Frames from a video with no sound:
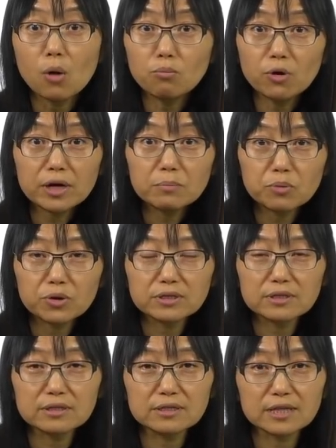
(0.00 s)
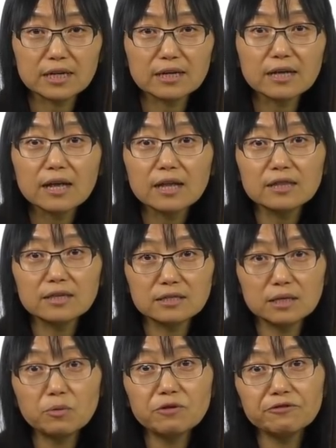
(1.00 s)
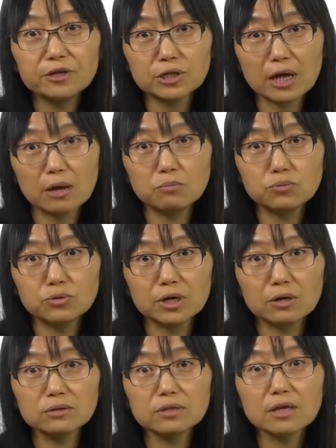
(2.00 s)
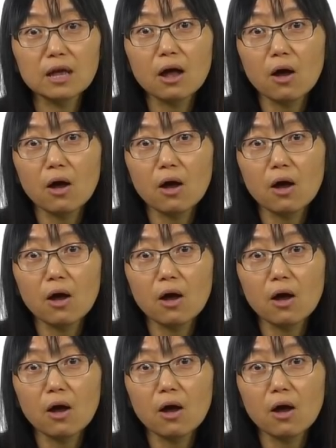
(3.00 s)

More importantly, the zebrafish embryos